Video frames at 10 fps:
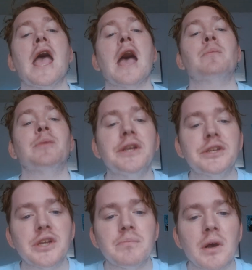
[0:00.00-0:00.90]

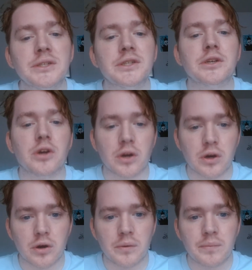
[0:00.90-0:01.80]
Amnesia must
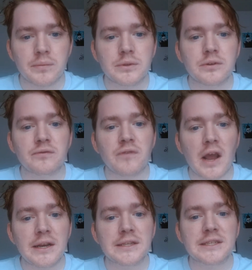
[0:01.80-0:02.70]
occur,
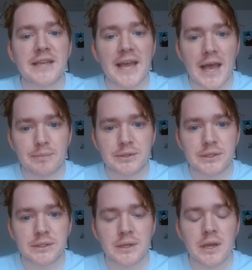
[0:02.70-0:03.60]
defined as
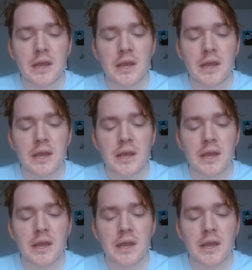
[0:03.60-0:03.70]
gaps